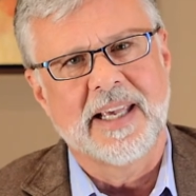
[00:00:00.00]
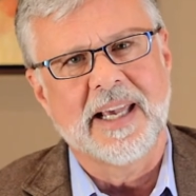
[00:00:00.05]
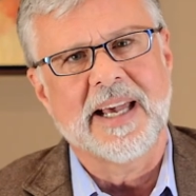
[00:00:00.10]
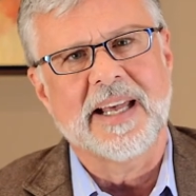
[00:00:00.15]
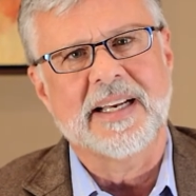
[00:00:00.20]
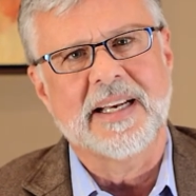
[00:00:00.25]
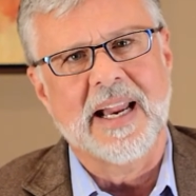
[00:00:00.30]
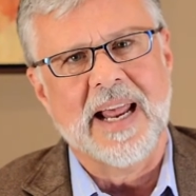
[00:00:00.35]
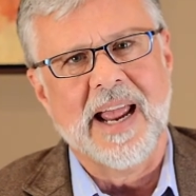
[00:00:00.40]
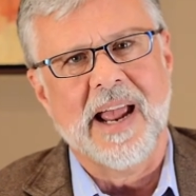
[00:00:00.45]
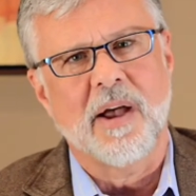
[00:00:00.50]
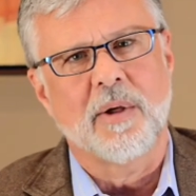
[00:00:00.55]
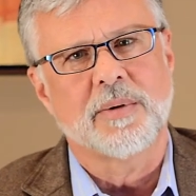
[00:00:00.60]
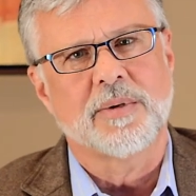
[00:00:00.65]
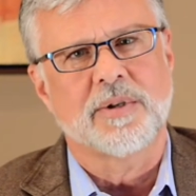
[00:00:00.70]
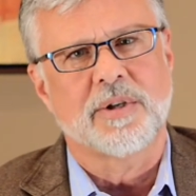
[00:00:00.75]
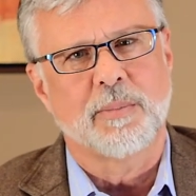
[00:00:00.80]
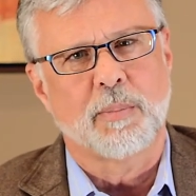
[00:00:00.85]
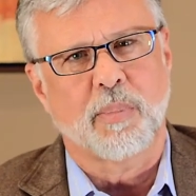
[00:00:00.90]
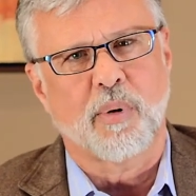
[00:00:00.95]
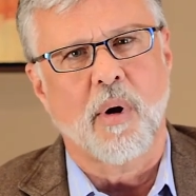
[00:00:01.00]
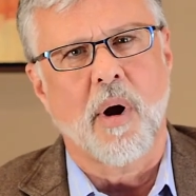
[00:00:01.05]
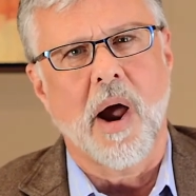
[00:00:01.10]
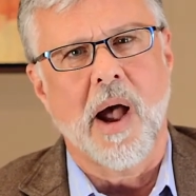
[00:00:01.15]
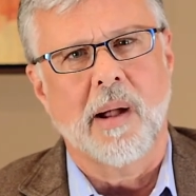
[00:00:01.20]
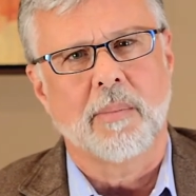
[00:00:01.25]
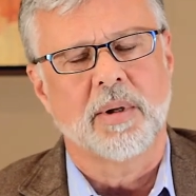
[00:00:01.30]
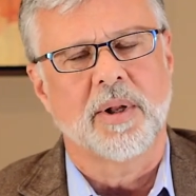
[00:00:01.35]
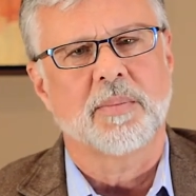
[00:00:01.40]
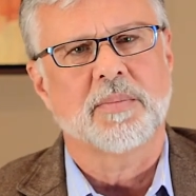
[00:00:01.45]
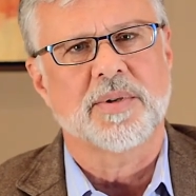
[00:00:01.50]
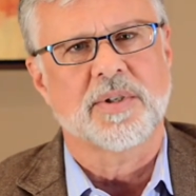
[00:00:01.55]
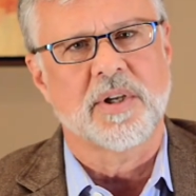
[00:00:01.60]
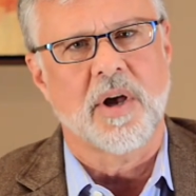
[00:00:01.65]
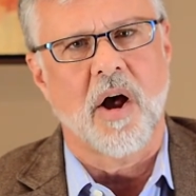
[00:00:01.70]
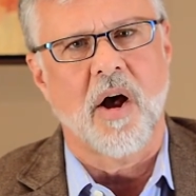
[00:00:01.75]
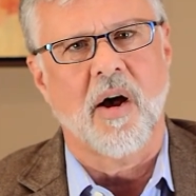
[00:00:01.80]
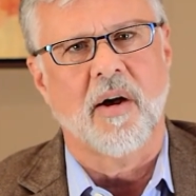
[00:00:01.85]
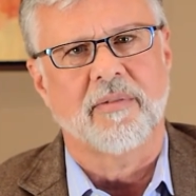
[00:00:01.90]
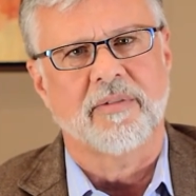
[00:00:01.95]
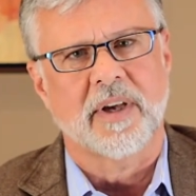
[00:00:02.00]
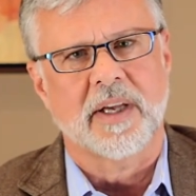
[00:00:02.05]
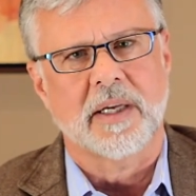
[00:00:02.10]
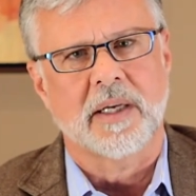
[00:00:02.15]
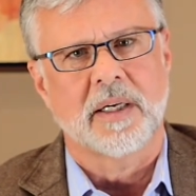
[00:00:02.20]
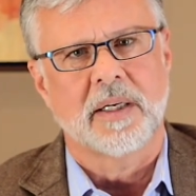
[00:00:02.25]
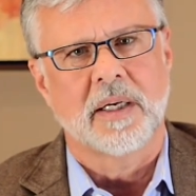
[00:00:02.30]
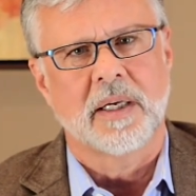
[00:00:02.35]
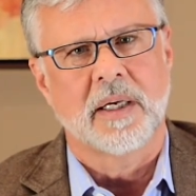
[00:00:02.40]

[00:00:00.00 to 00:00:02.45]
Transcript: get down to problem solving.